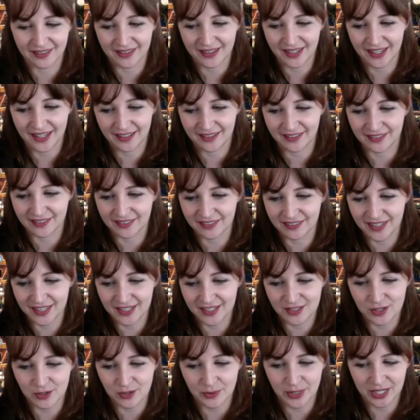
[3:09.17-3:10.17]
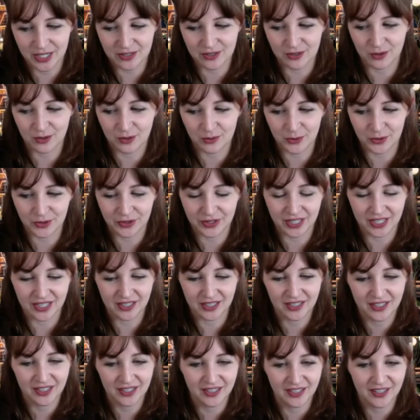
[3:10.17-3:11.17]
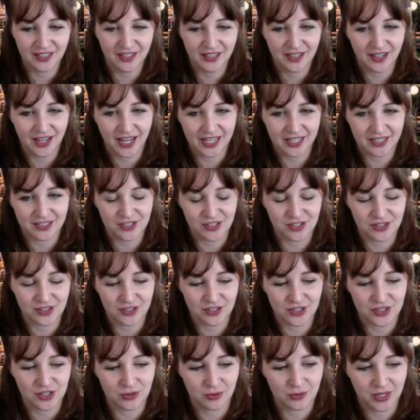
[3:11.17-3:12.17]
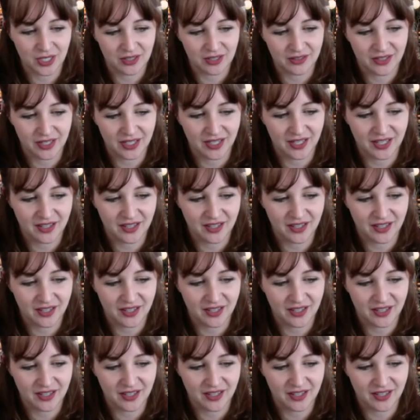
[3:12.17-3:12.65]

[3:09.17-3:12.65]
and things go back to normal that I can start doing like